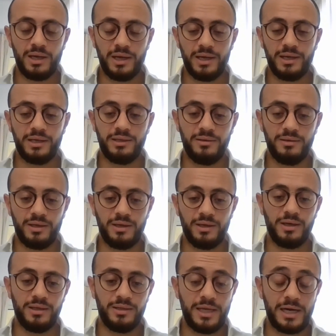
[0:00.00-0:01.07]
And
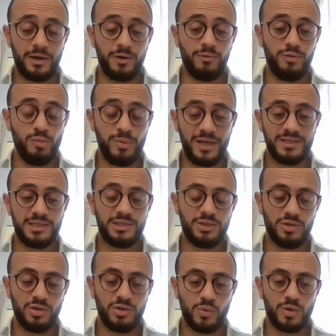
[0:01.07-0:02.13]
there are a few places
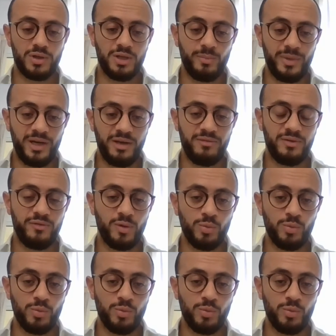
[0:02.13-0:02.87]
in the world that benefit